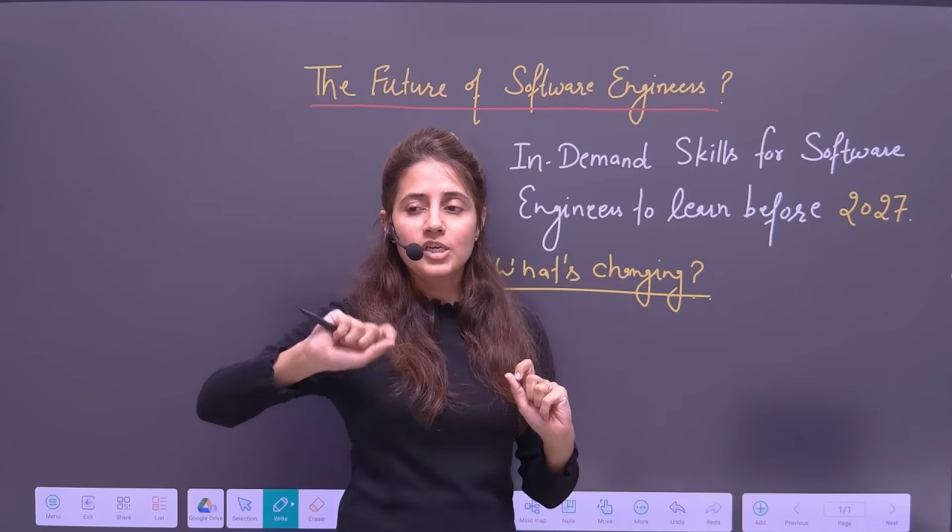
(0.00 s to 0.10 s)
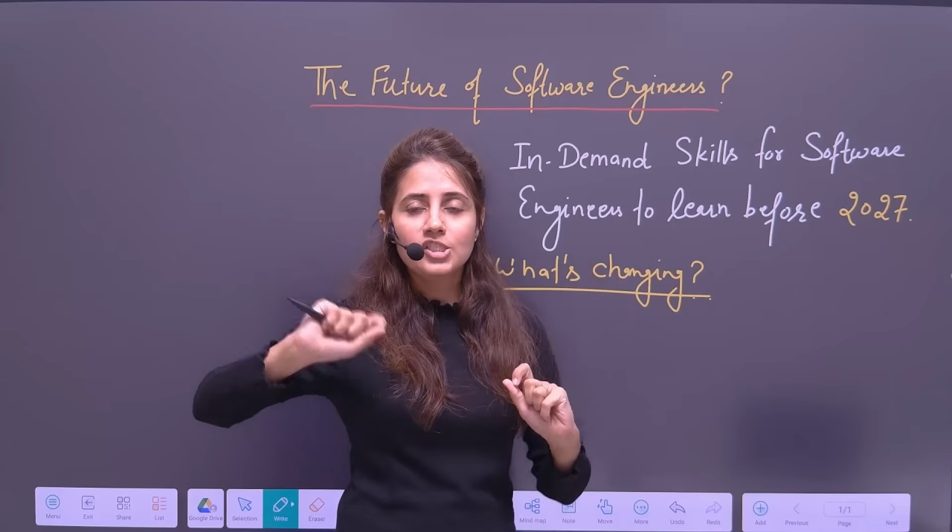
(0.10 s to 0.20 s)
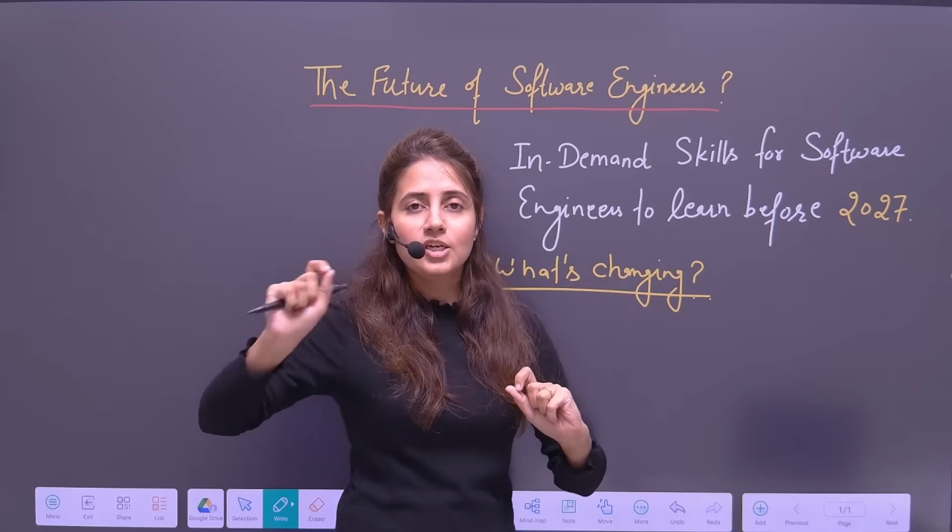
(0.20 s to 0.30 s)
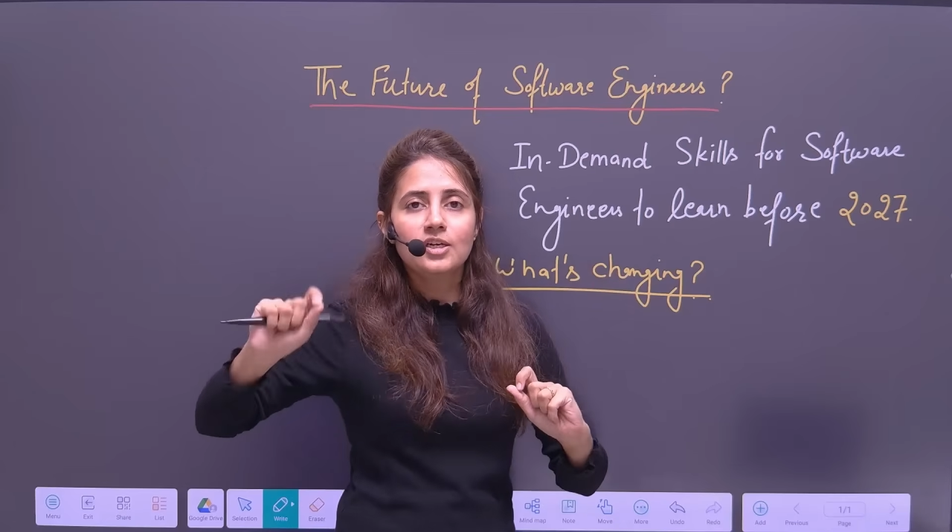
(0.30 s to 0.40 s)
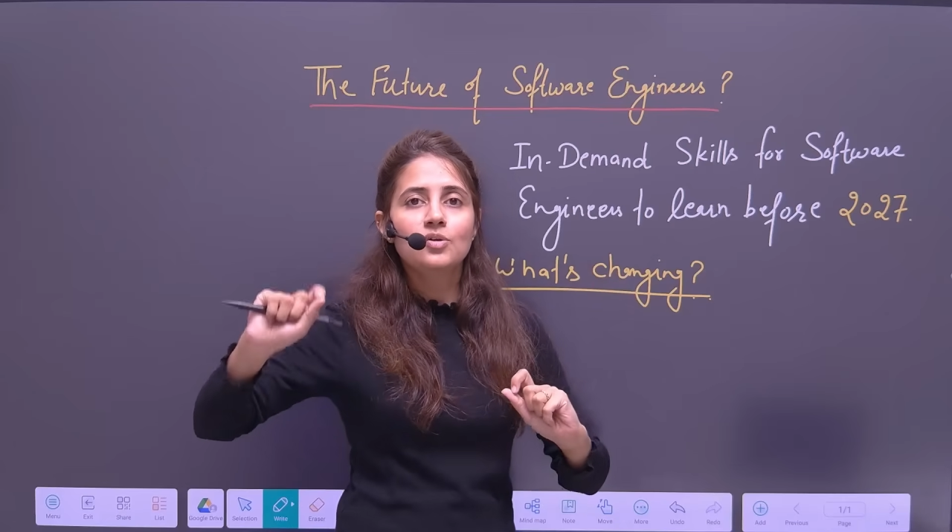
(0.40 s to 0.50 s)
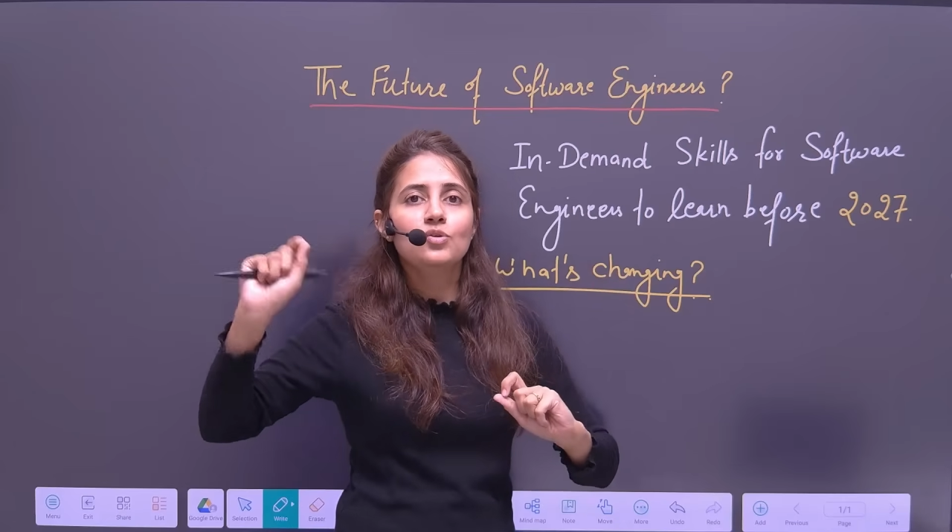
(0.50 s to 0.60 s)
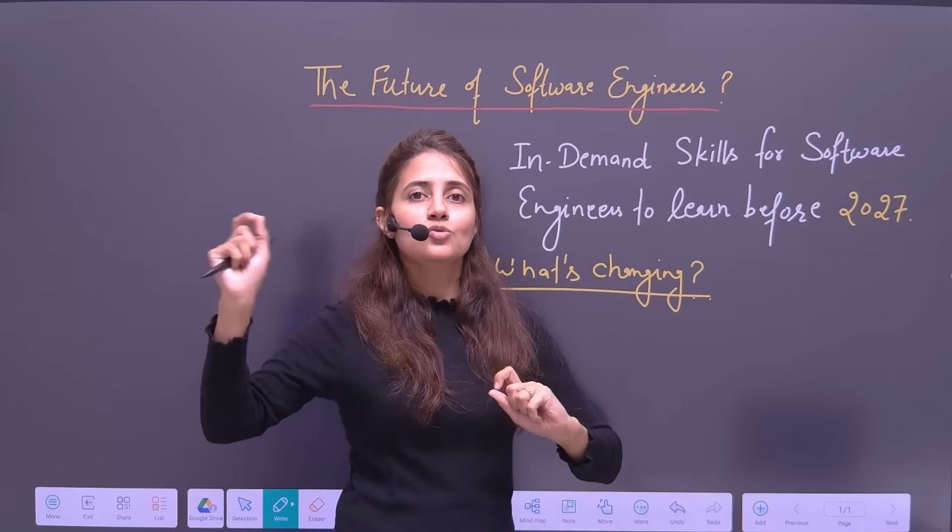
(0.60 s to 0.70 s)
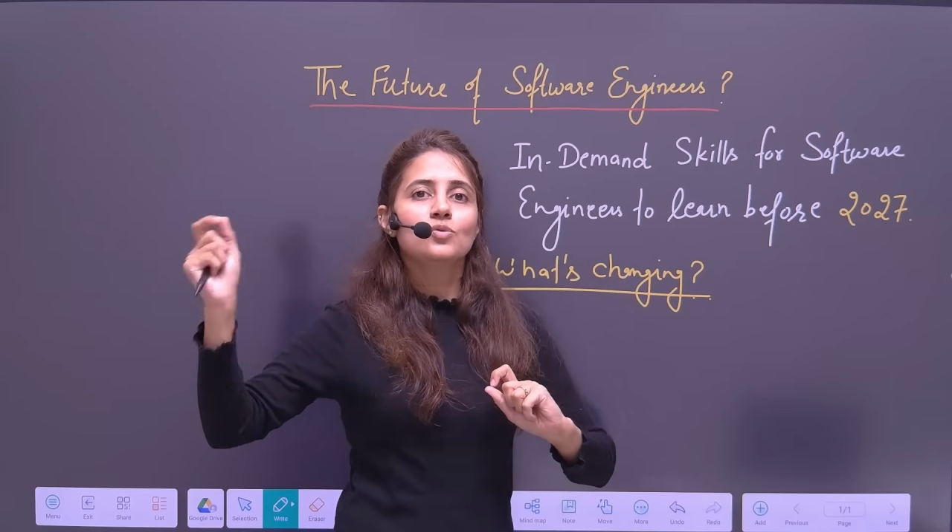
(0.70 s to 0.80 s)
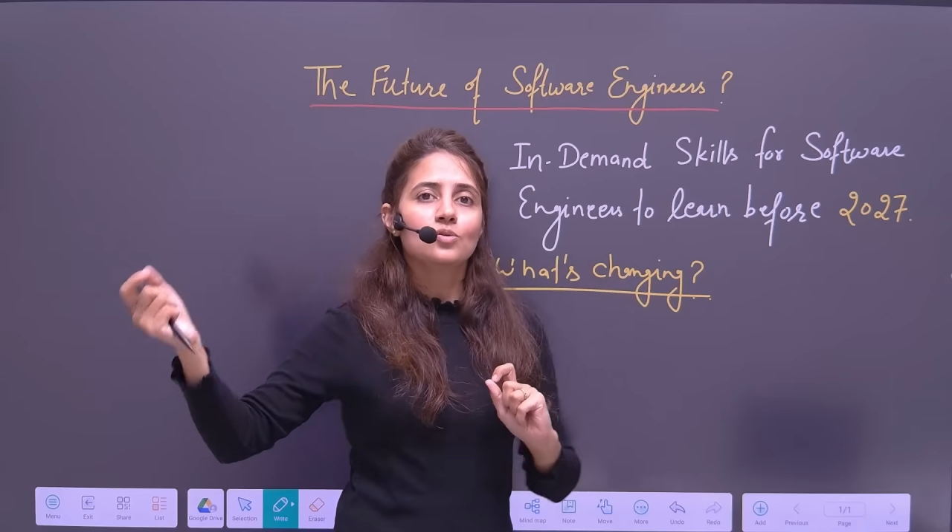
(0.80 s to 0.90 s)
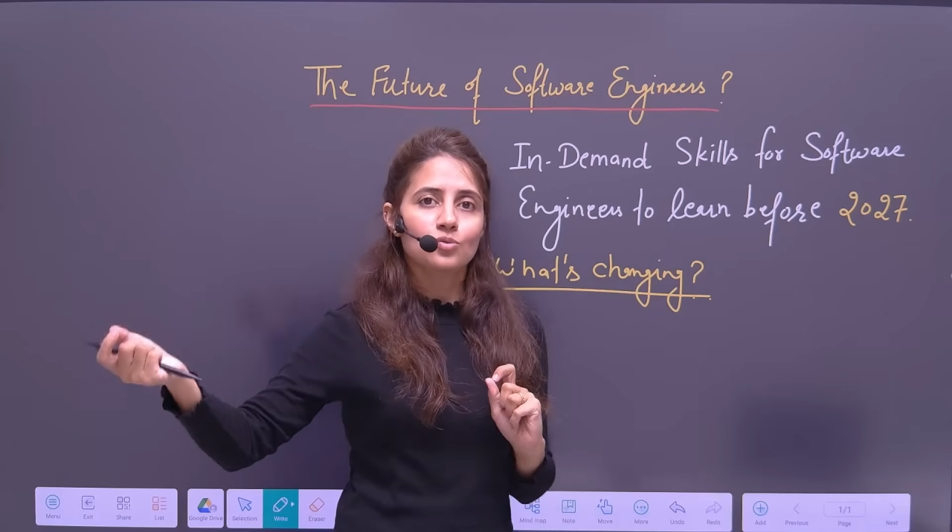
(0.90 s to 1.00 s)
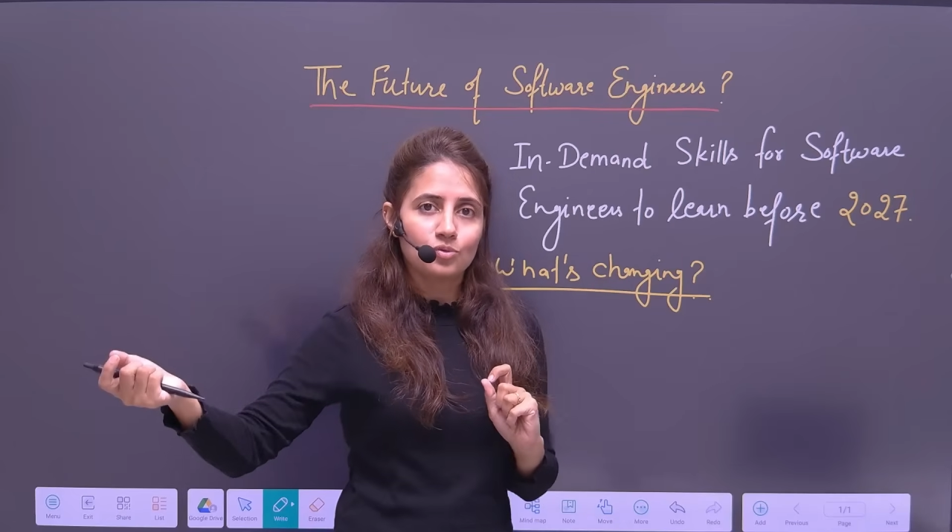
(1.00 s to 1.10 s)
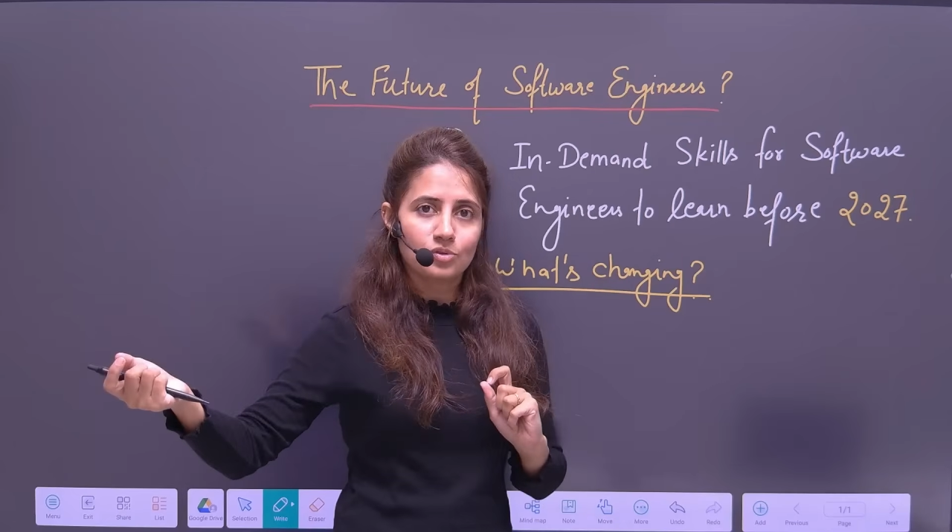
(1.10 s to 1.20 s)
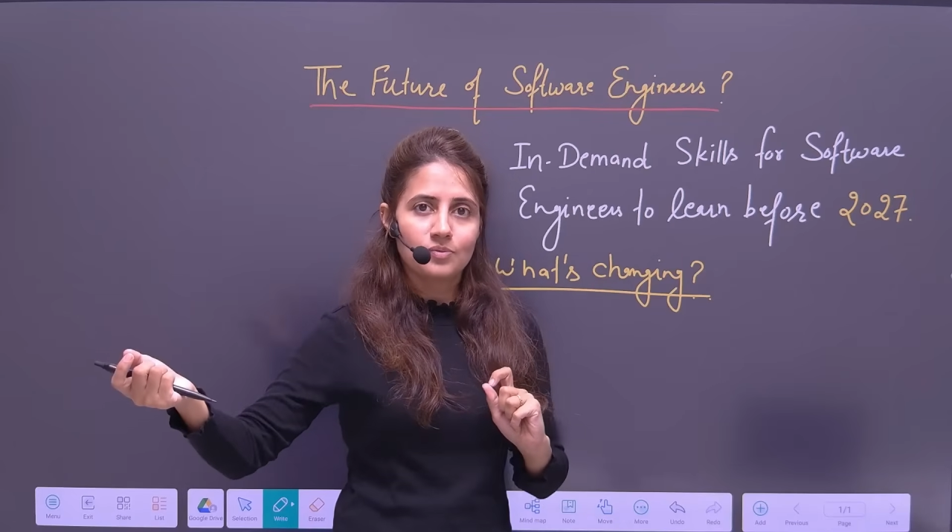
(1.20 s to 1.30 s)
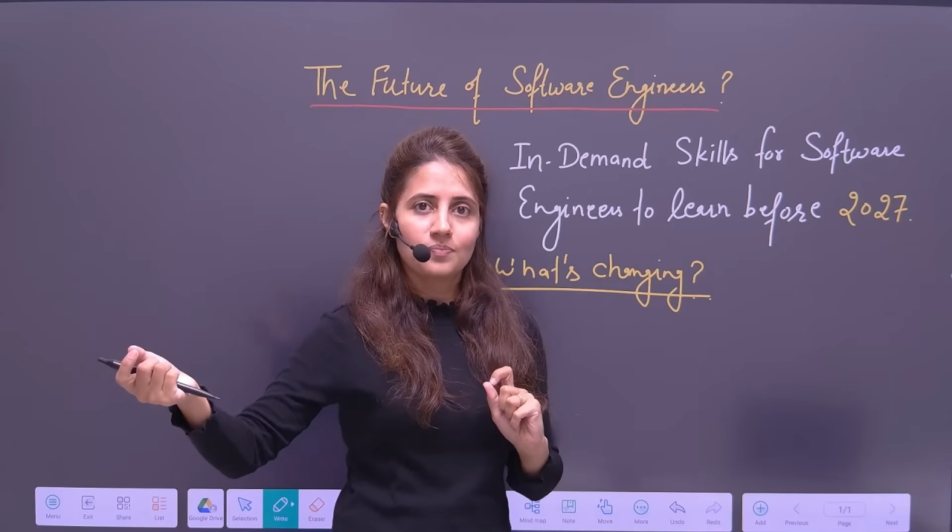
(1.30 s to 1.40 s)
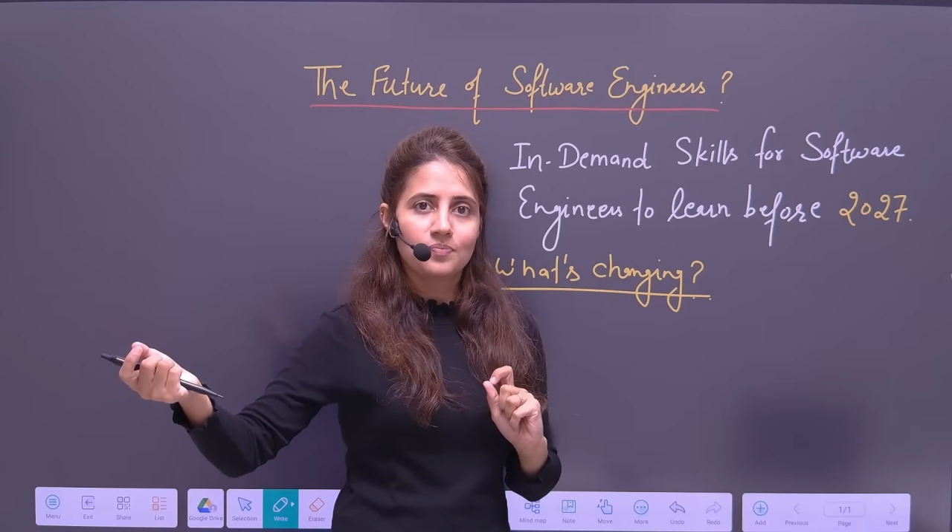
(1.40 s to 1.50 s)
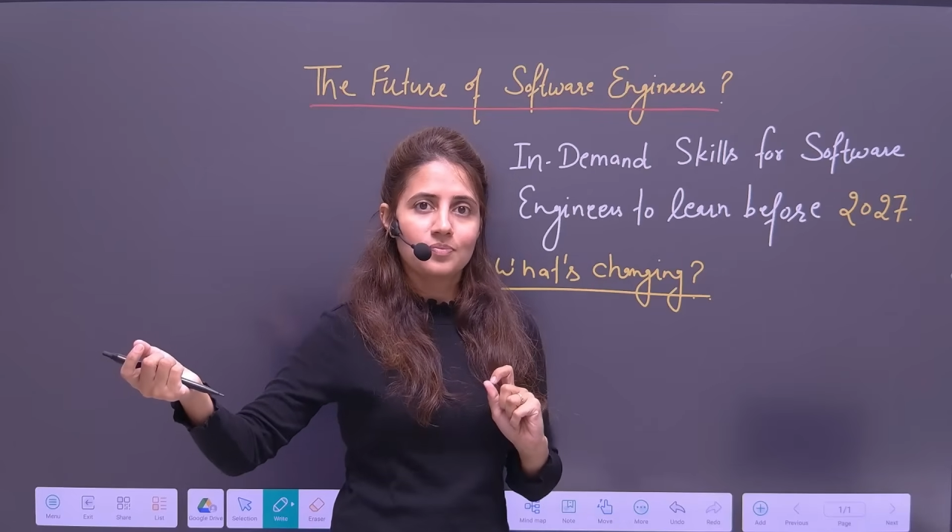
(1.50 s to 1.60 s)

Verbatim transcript: each and individual course.